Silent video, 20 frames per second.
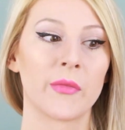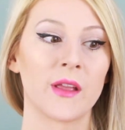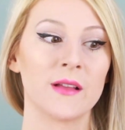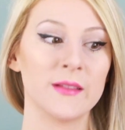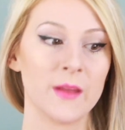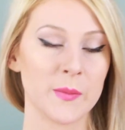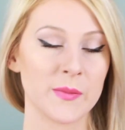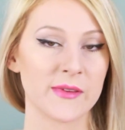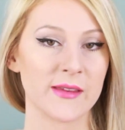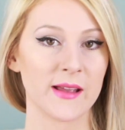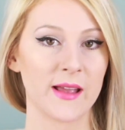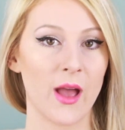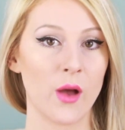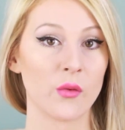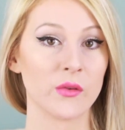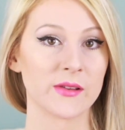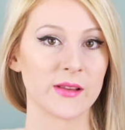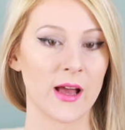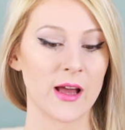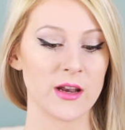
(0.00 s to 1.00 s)
lipstick
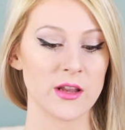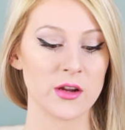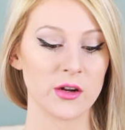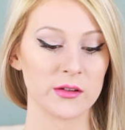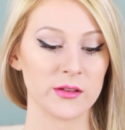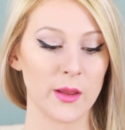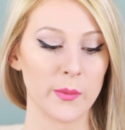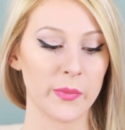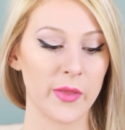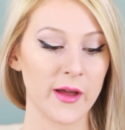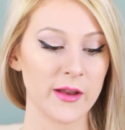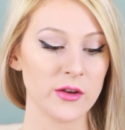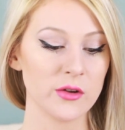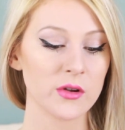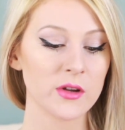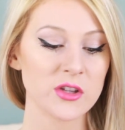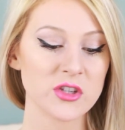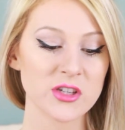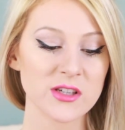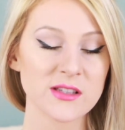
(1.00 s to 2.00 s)
outside of your lip line,
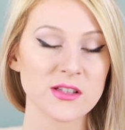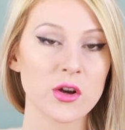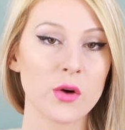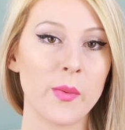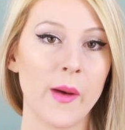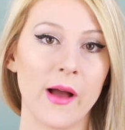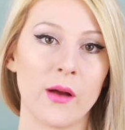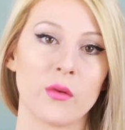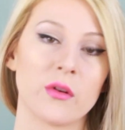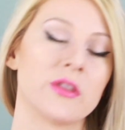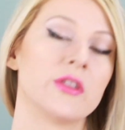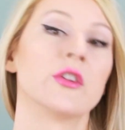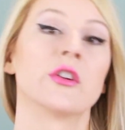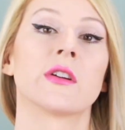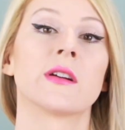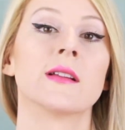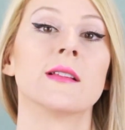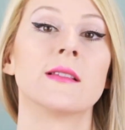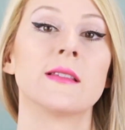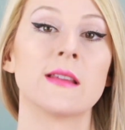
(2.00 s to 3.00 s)
you could just go back with
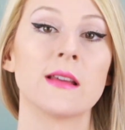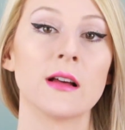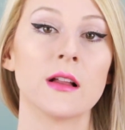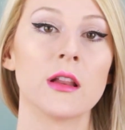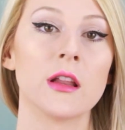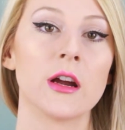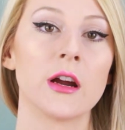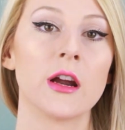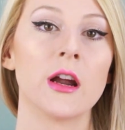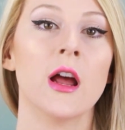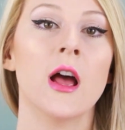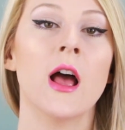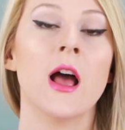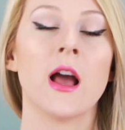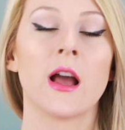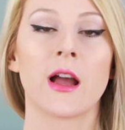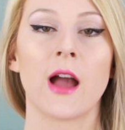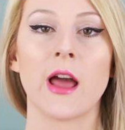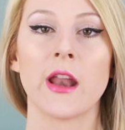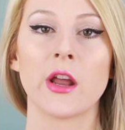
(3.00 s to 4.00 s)
your concealer,
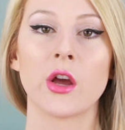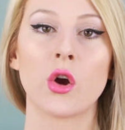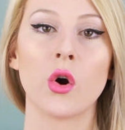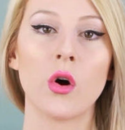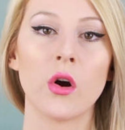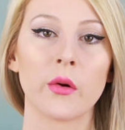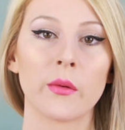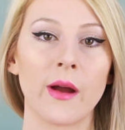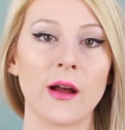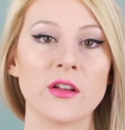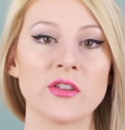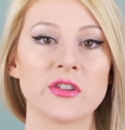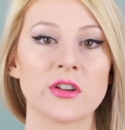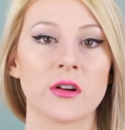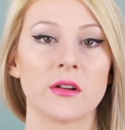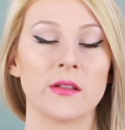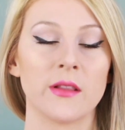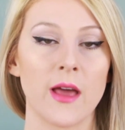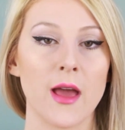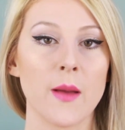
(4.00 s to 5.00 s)
kind of go around
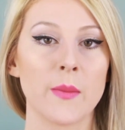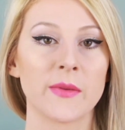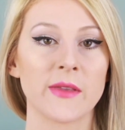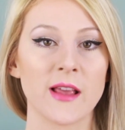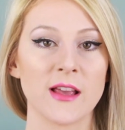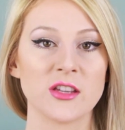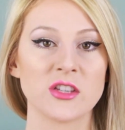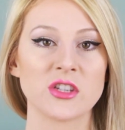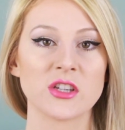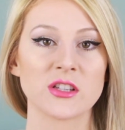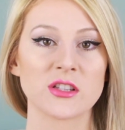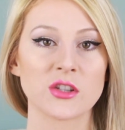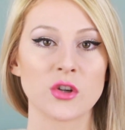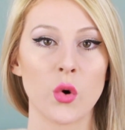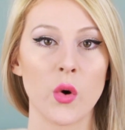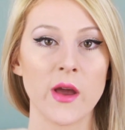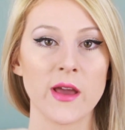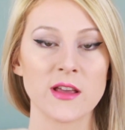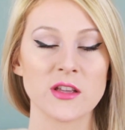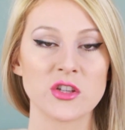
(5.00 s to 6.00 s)
your lips. It's just
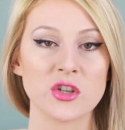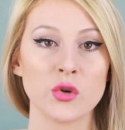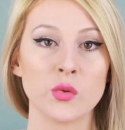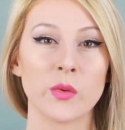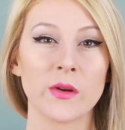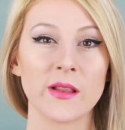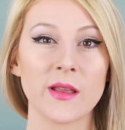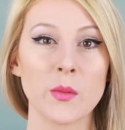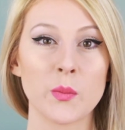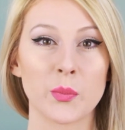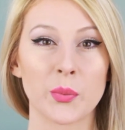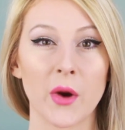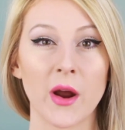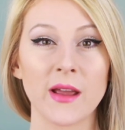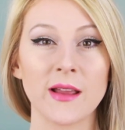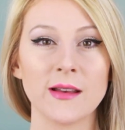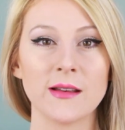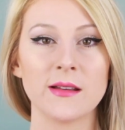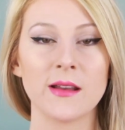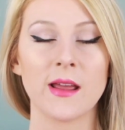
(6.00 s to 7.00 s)
going to really
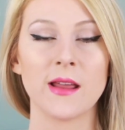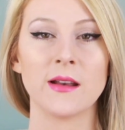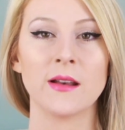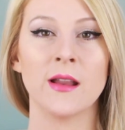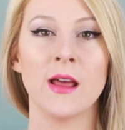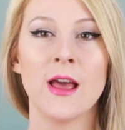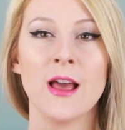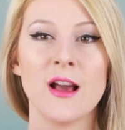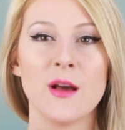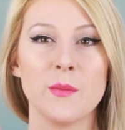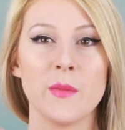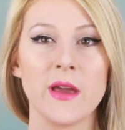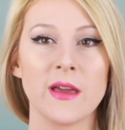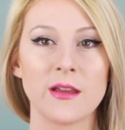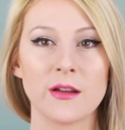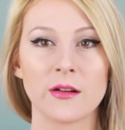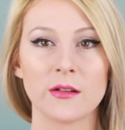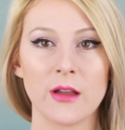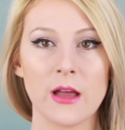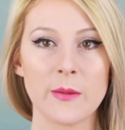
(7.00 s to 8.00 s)
brighten and
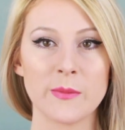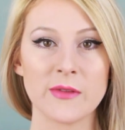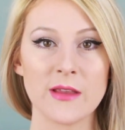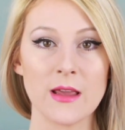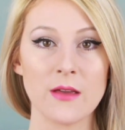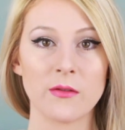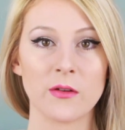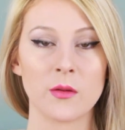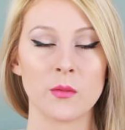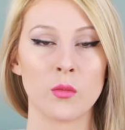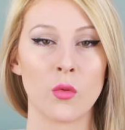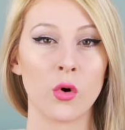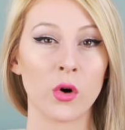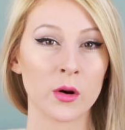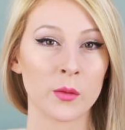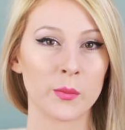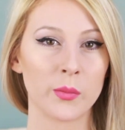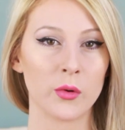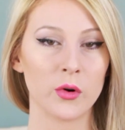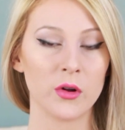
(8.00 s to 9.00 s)
make your lips even
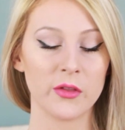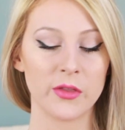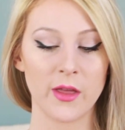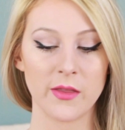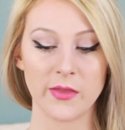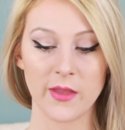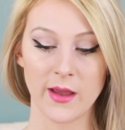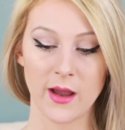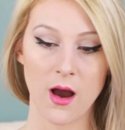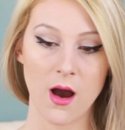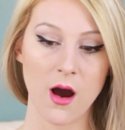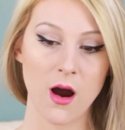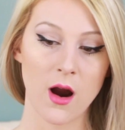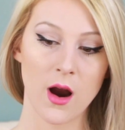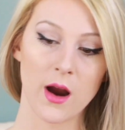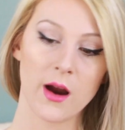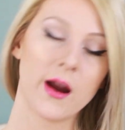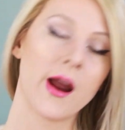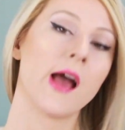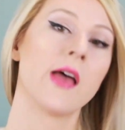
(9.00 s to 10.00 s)
more bold than they
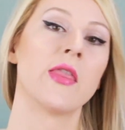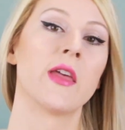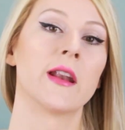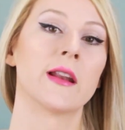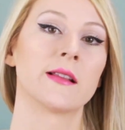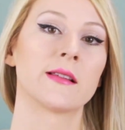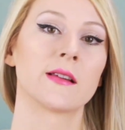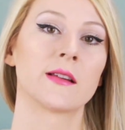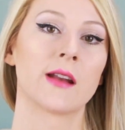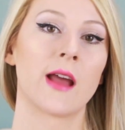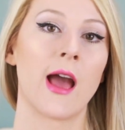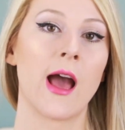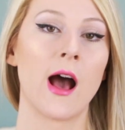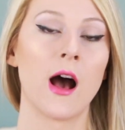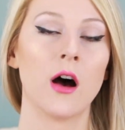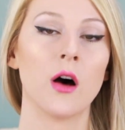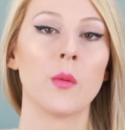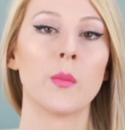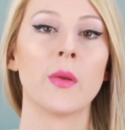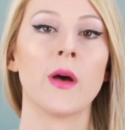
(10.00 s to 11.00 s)
are, and then it's going to
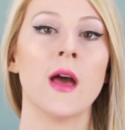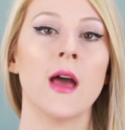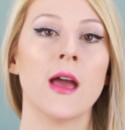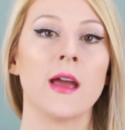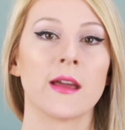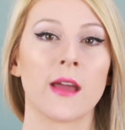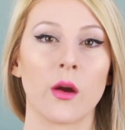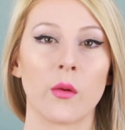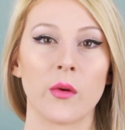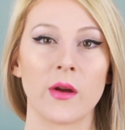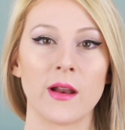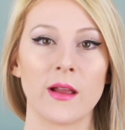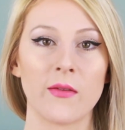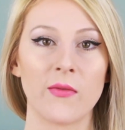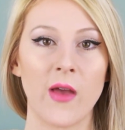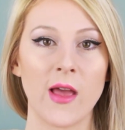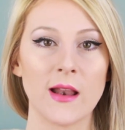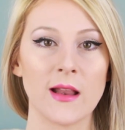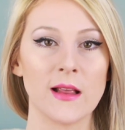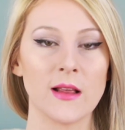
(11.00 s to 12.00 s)
help get rid
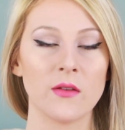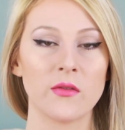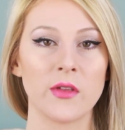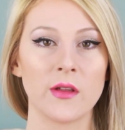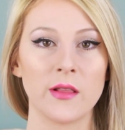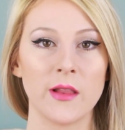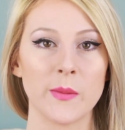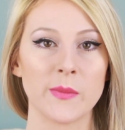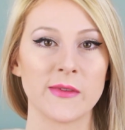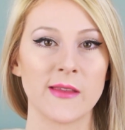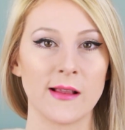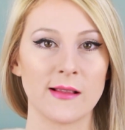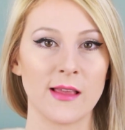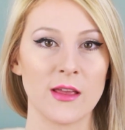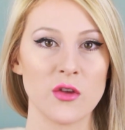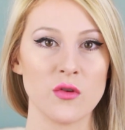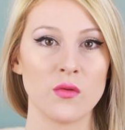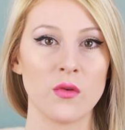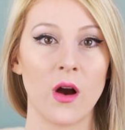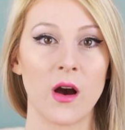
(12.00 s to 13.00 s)
of any of the lipstick
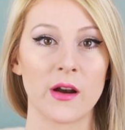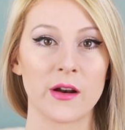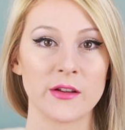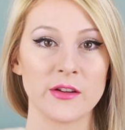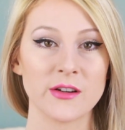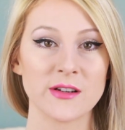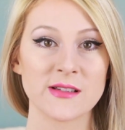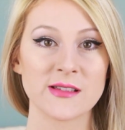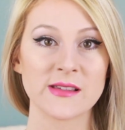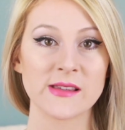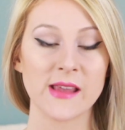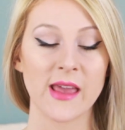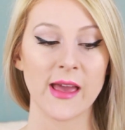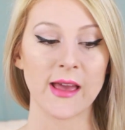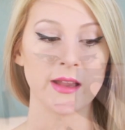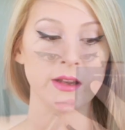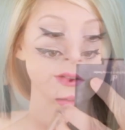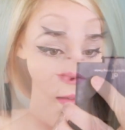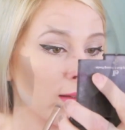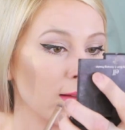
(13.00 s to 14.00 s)
that you got on your
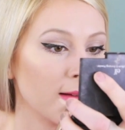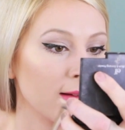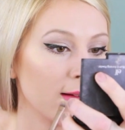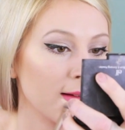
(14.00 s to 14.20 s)
skin.